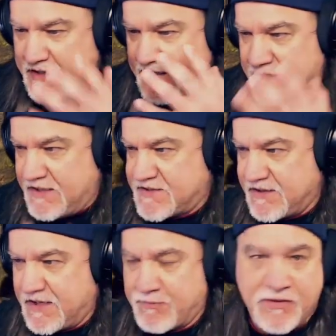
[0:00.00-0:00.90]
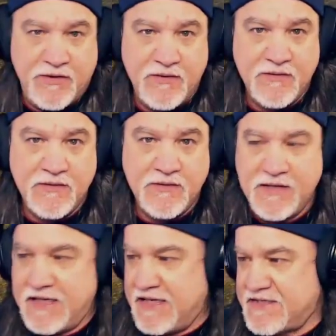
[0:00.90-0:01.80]
is a leopard.
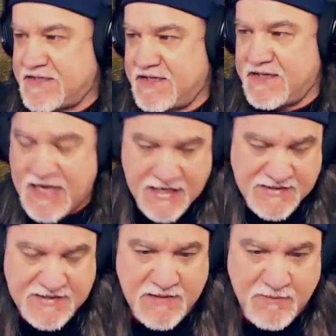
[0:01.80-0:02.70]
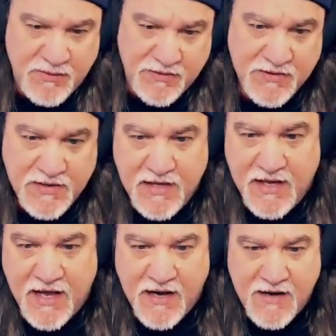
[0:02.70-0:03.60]
It's that simple.
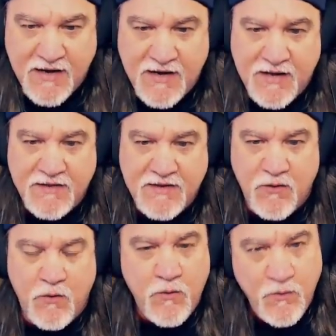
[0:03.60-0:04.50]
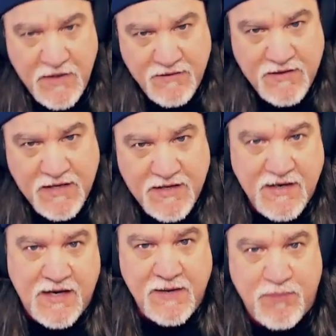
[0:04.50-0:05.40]
The only thing
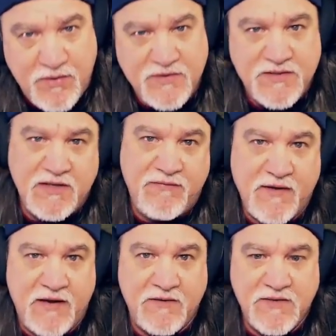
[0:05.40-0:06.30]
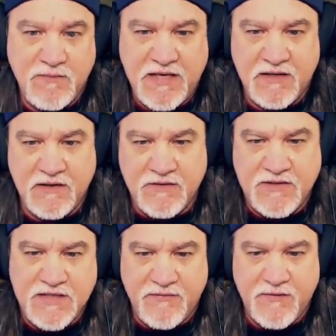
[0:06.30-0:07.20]
that I personally found to be a little
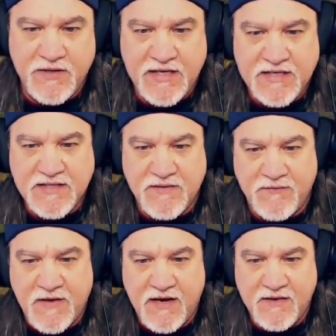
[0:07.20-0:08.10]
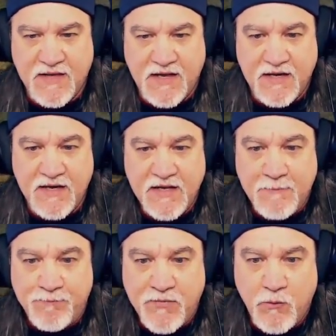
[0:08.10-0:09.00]
different is the fact that,
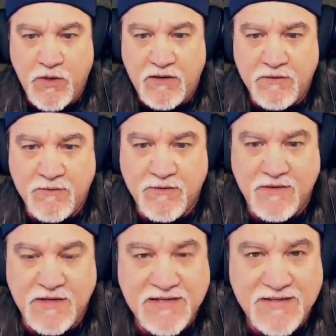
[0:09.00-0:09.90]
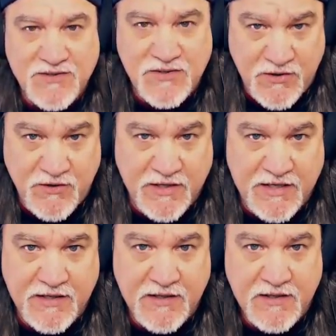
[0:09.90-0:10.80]
well, this
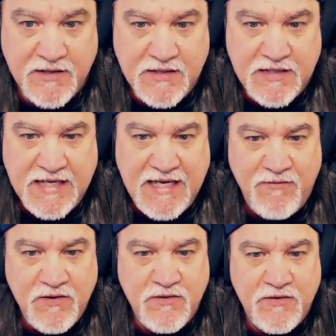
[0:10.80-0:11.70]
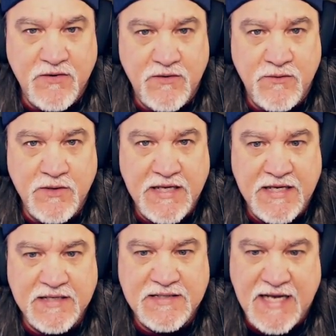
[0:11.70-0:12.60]
turret, even though
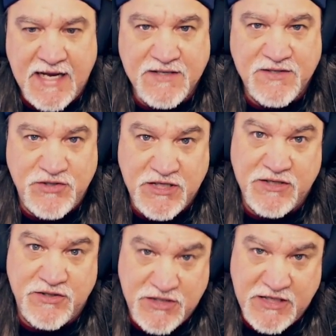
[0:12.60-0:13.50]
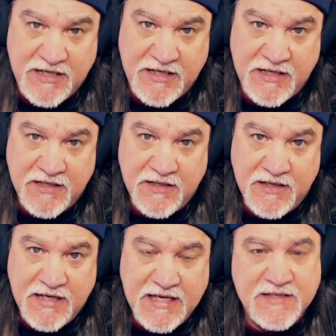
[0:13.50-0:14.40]
in Tanks GG,
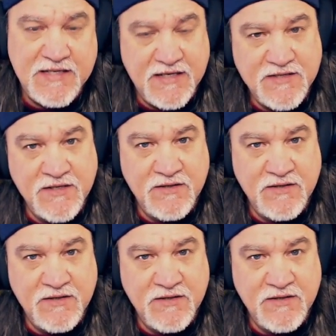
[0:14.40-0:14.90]
it doesn't